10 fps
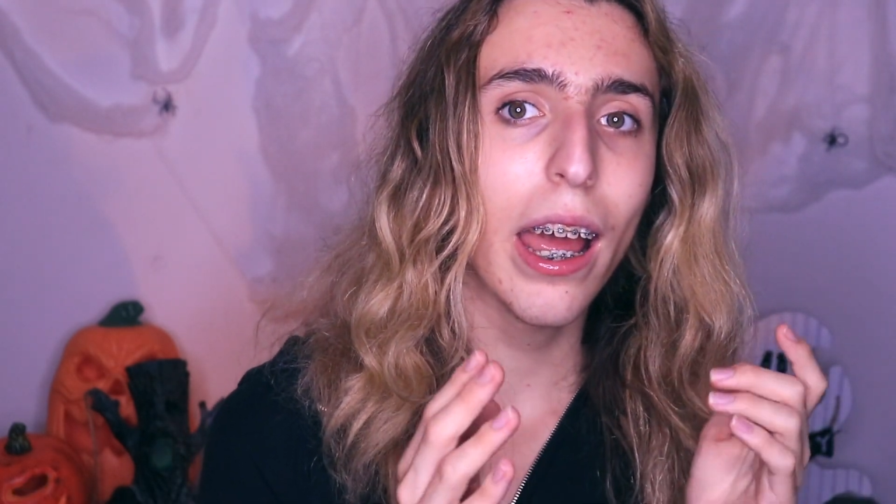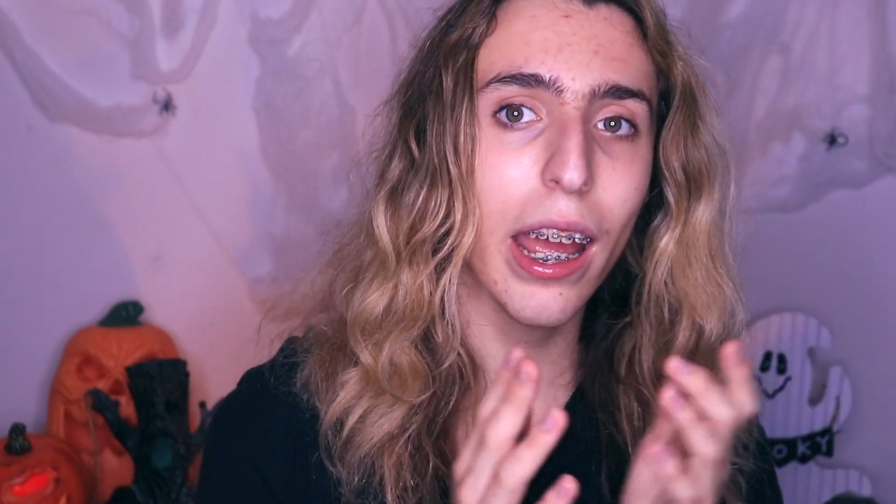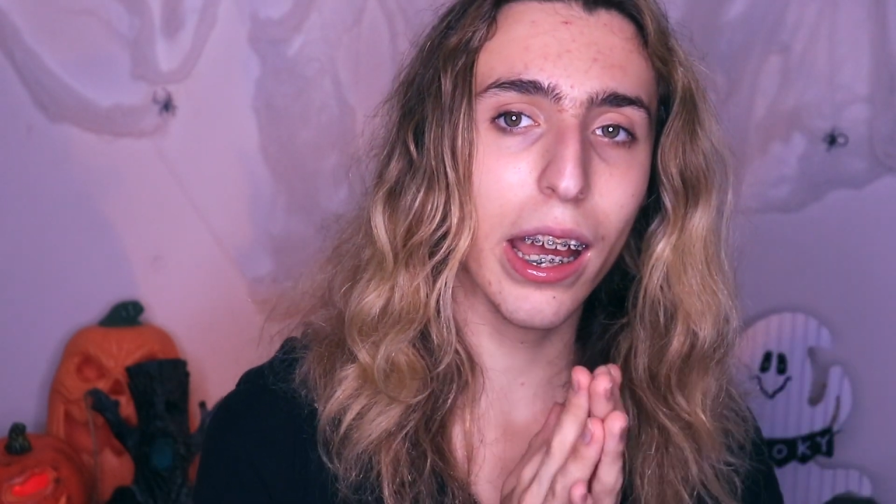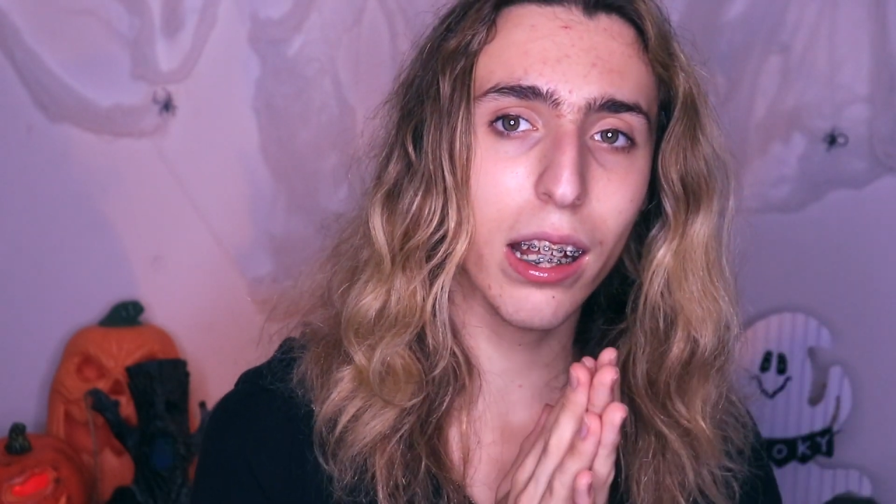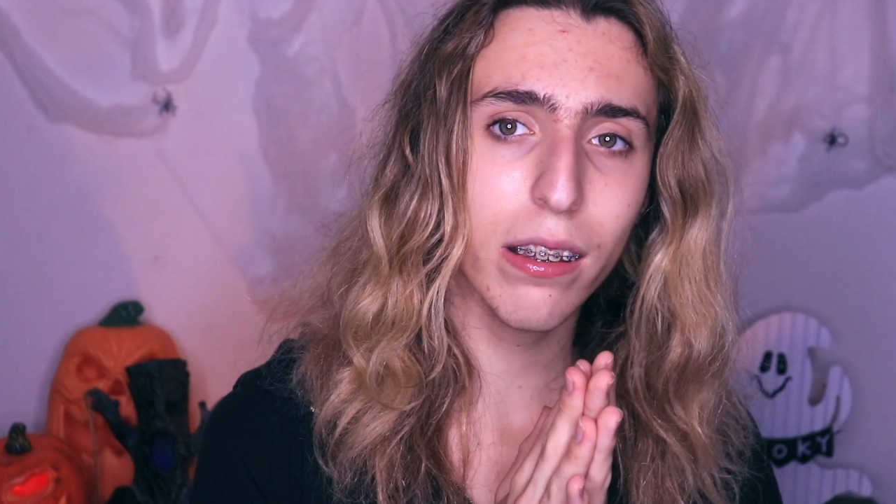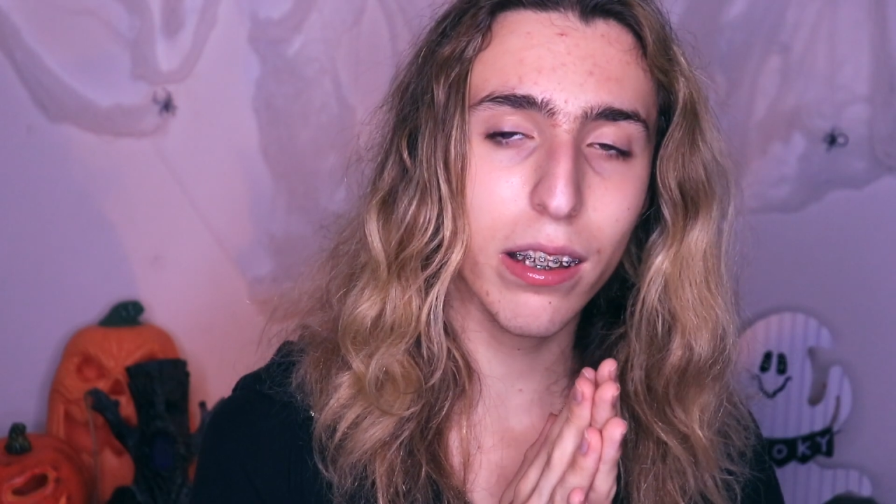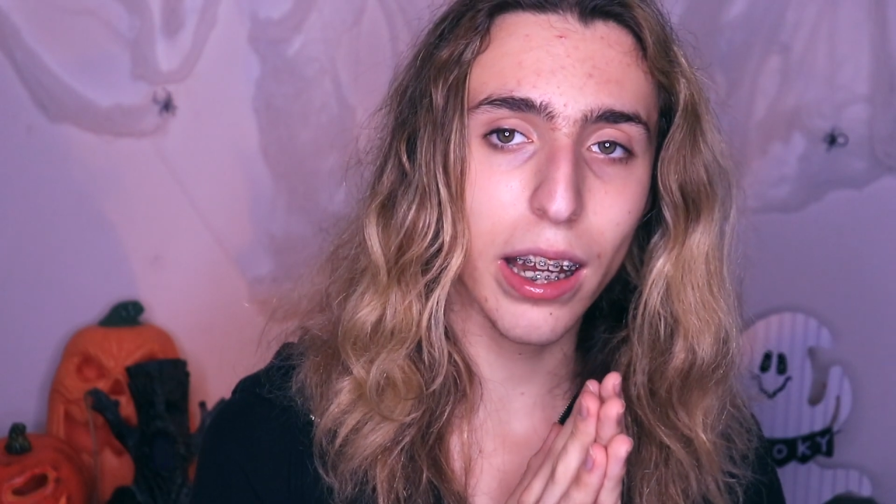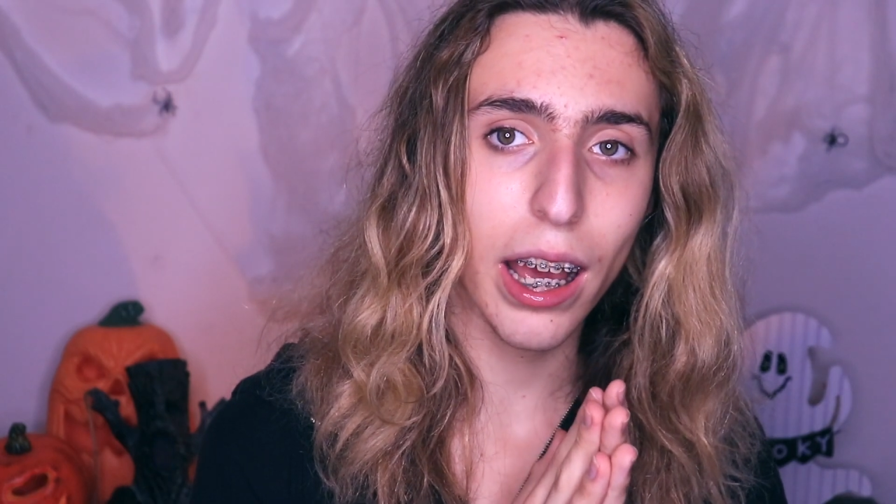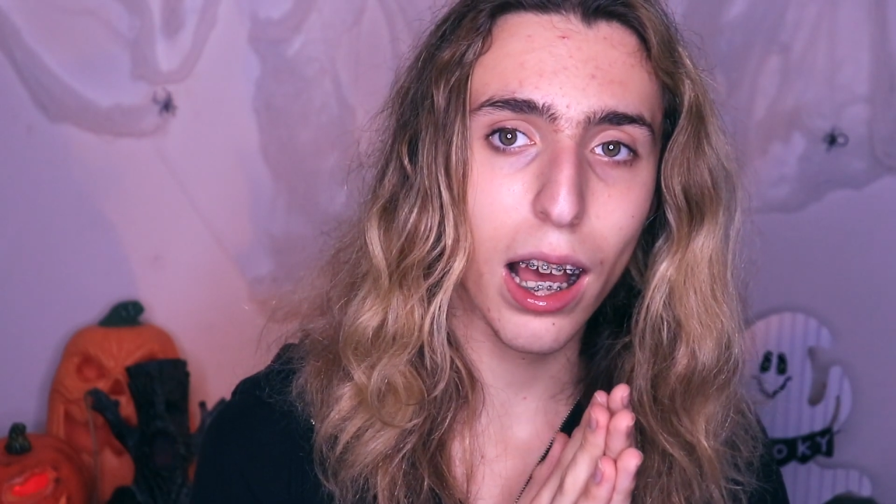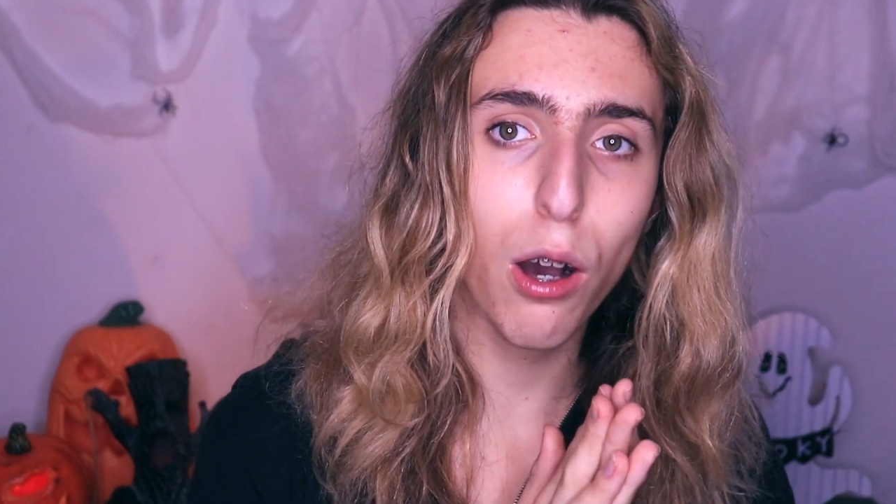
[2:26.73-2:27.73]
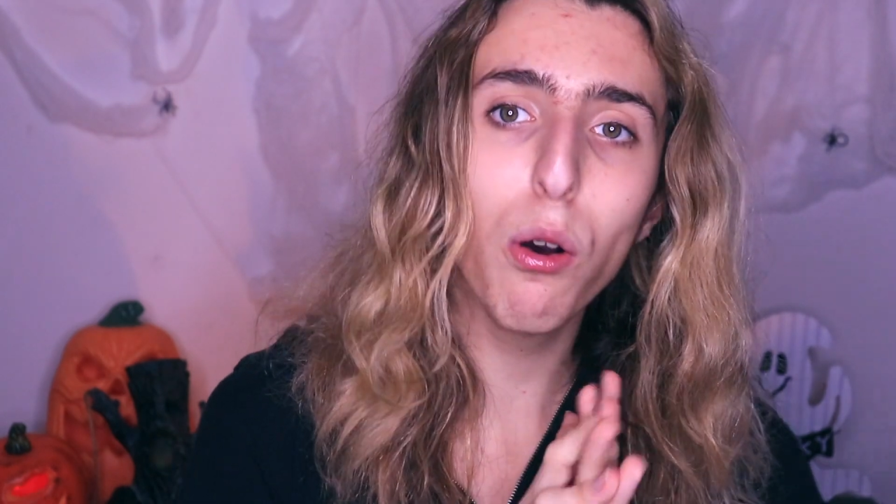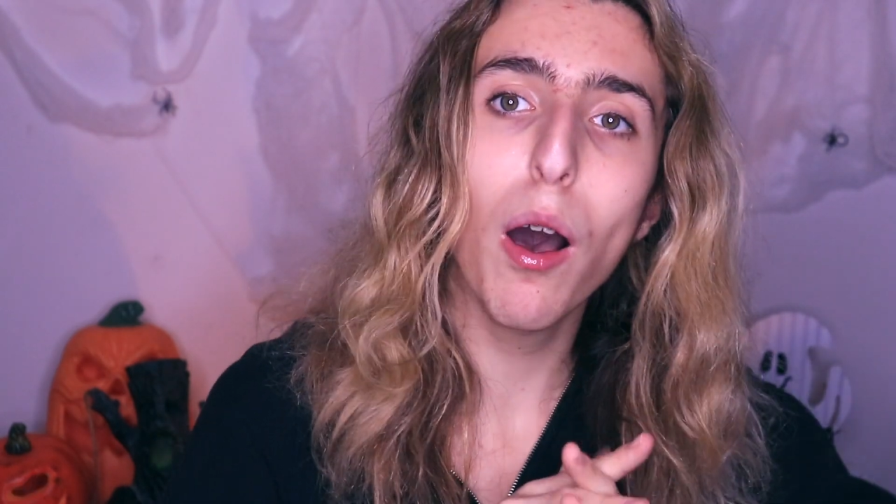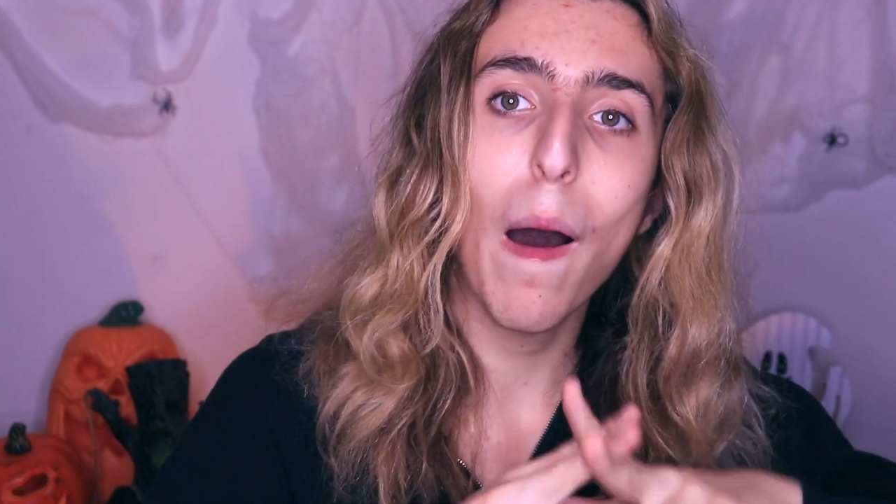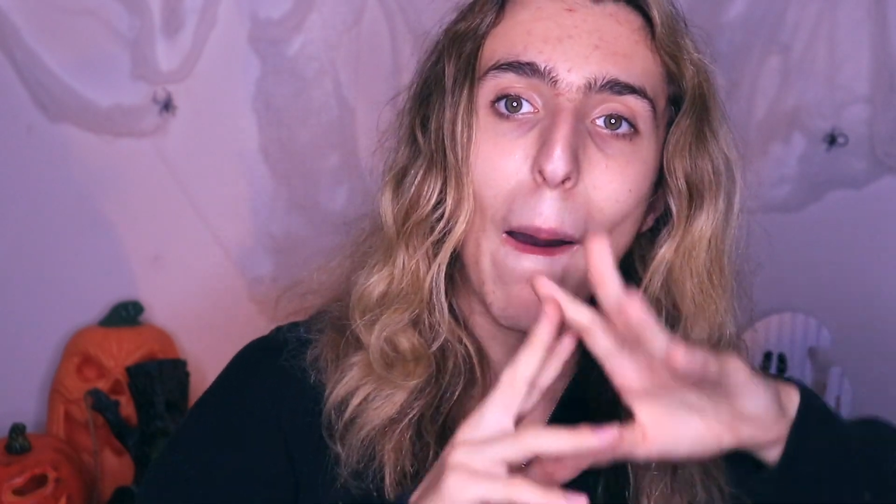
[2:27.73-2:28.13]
And now,